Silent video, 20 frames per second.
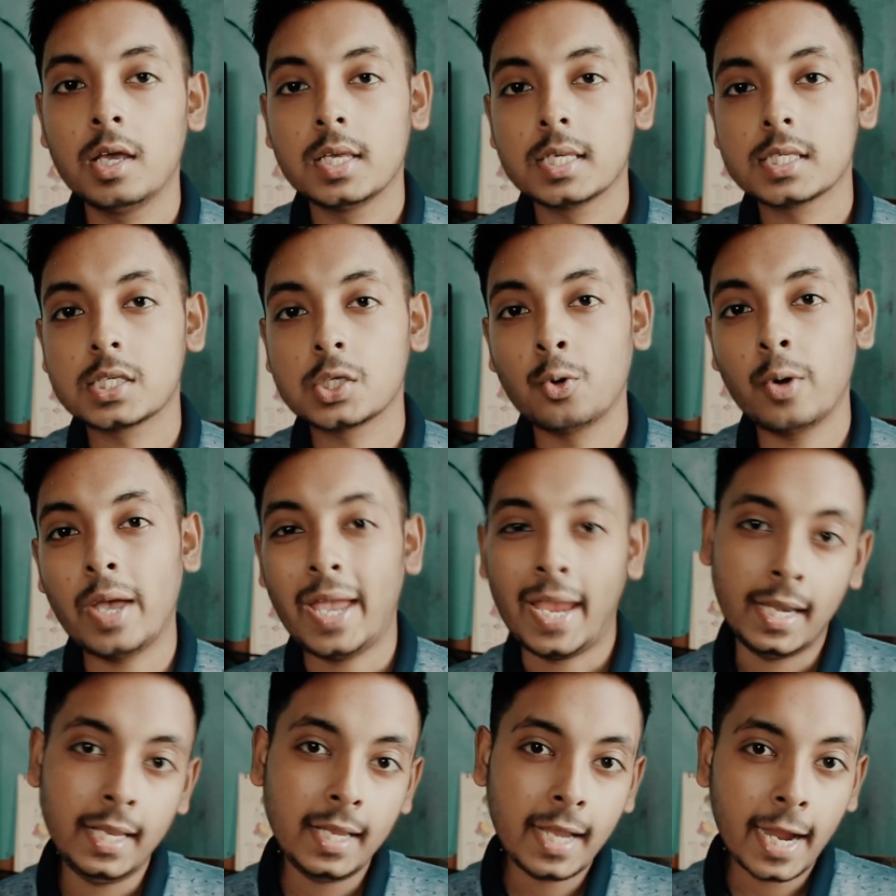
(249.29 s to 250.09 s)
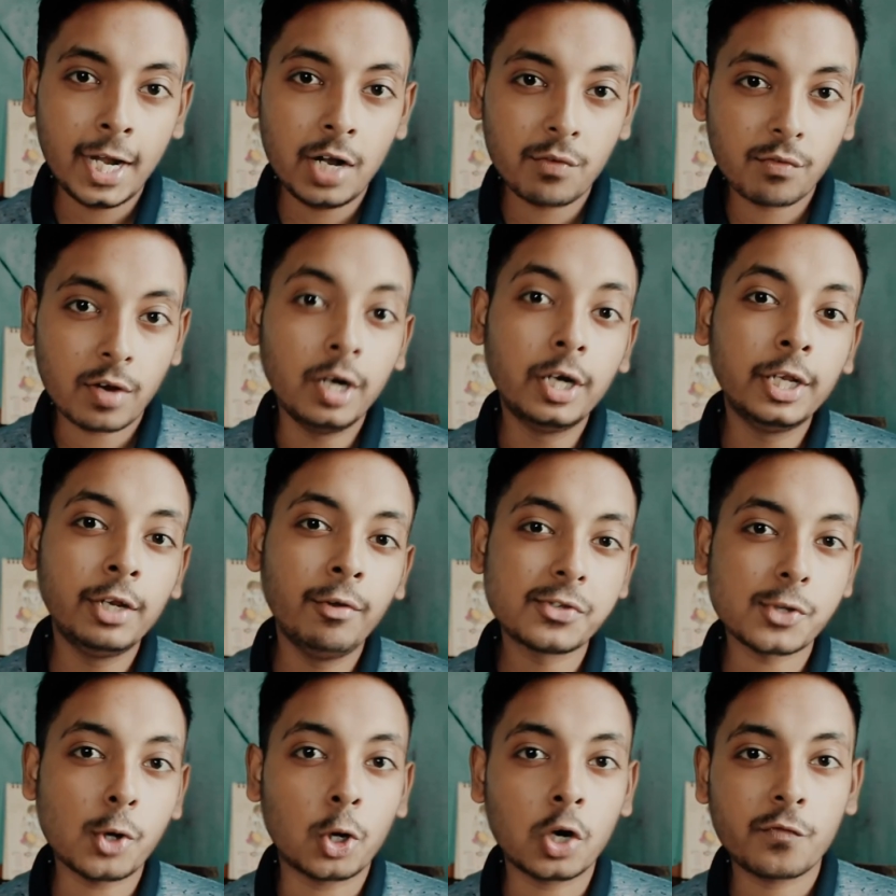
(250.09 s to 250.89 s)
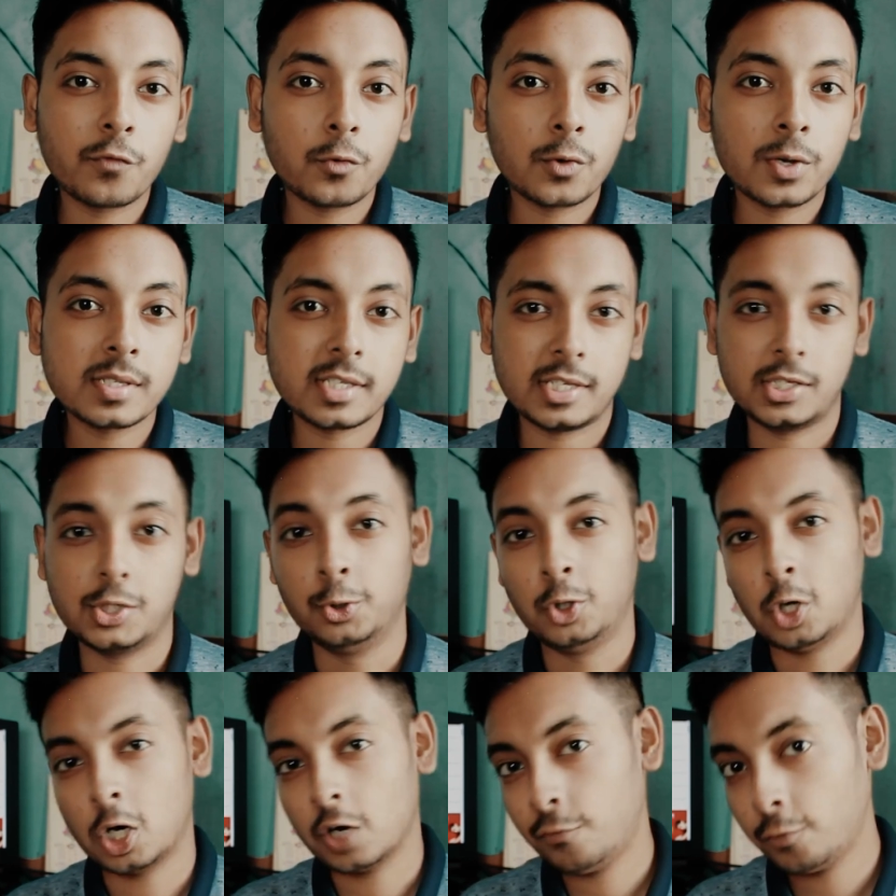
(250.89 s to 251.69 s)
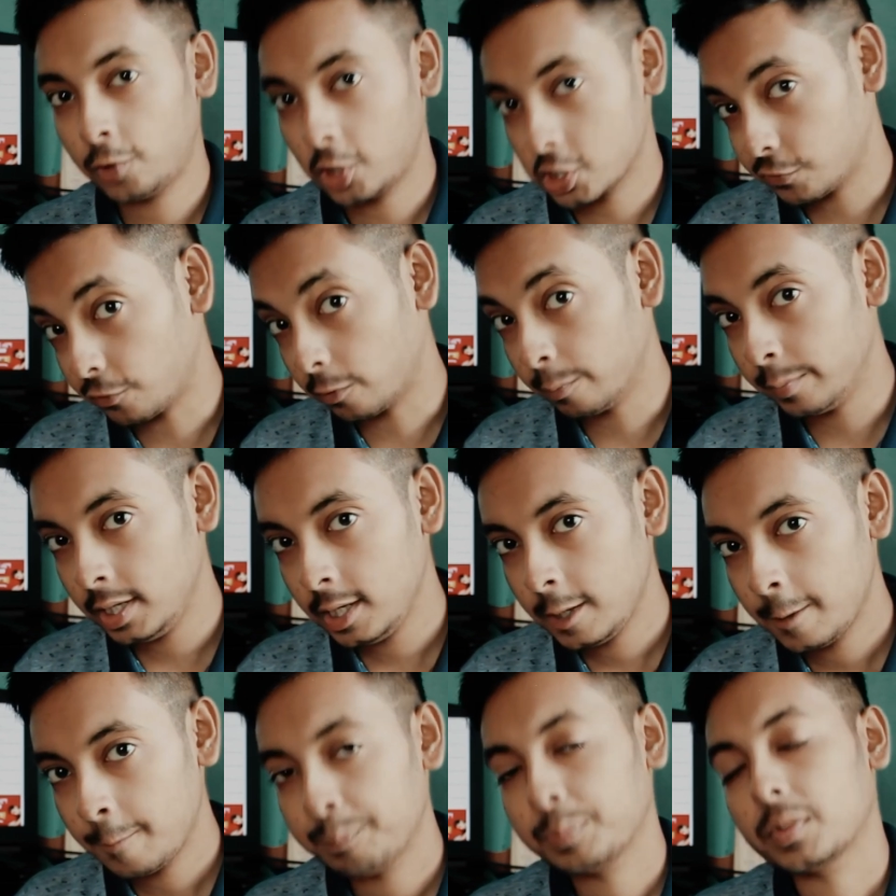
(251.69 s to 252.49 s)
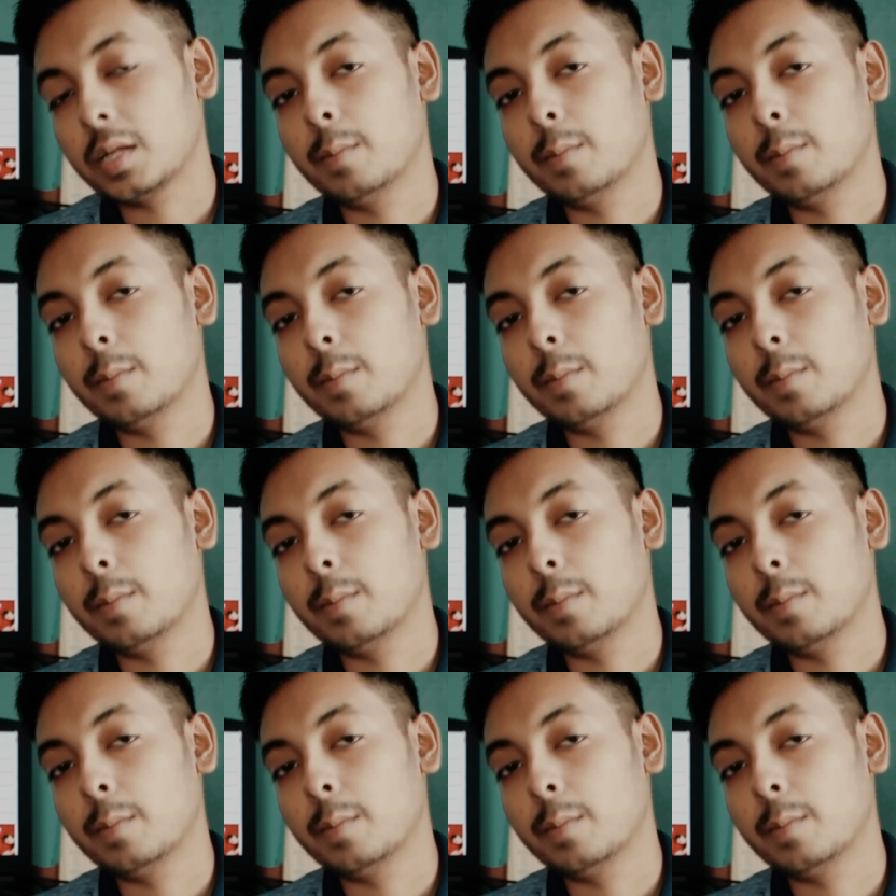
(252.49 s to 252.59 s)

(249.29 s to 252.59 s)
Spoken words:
So any kind of continuous autofocus is good autofocus for me.